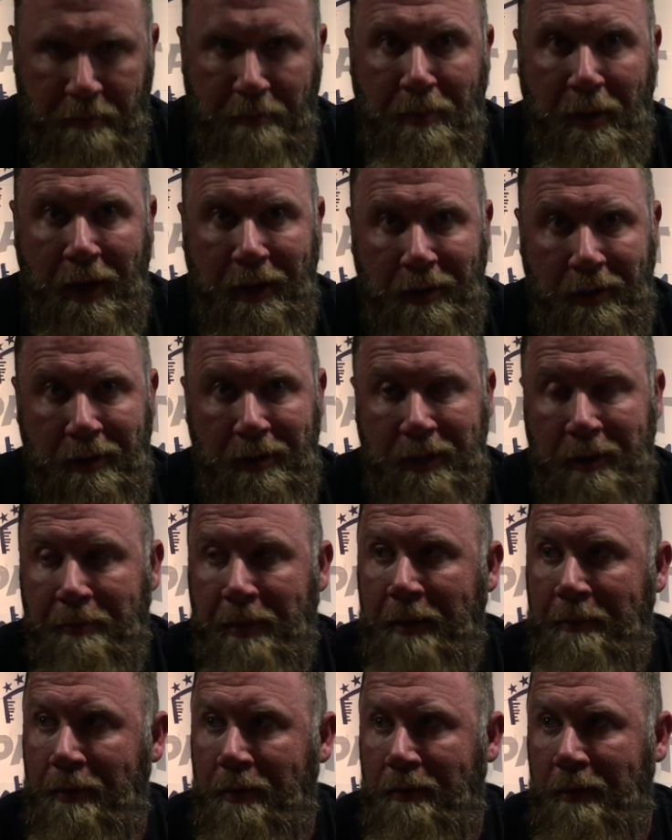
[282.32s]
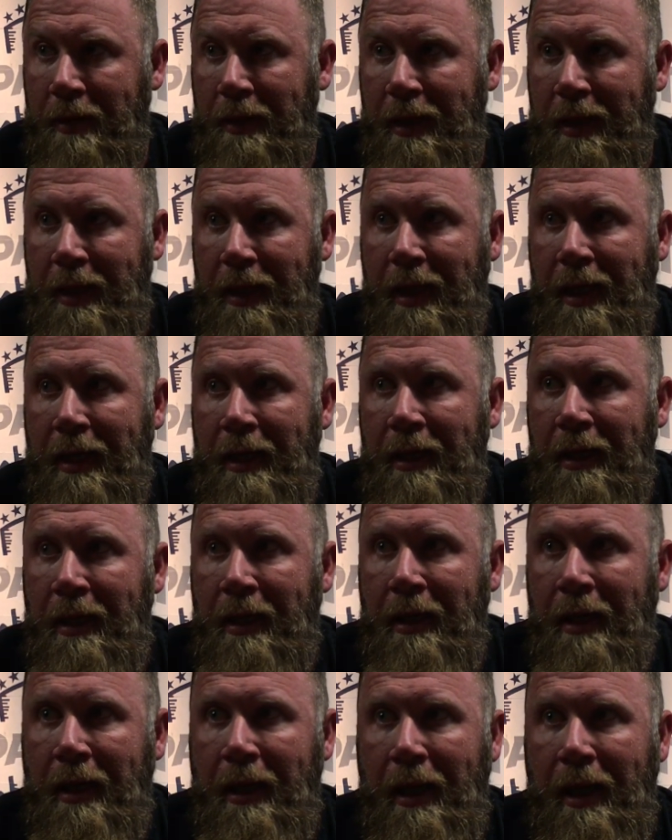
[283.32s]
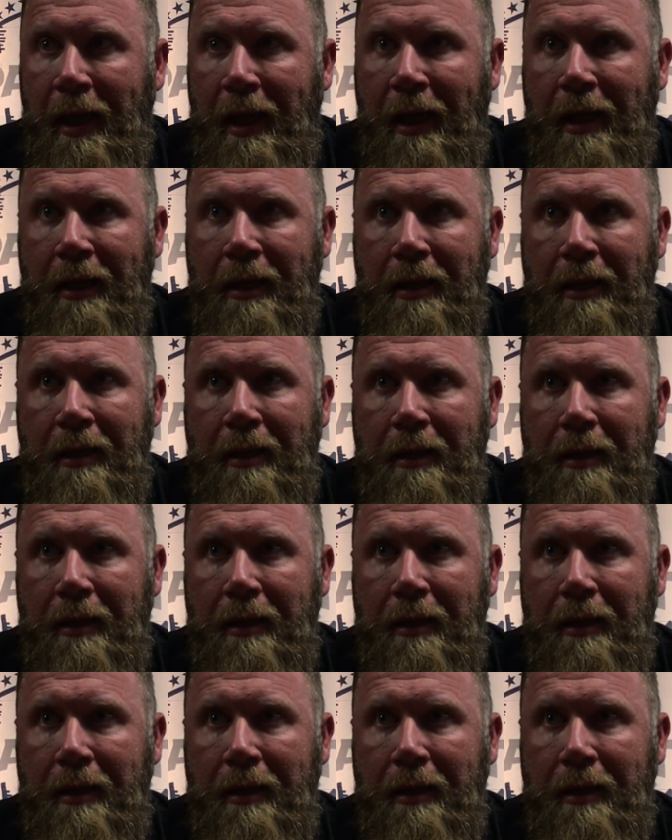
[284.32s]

butthurt some people really get. And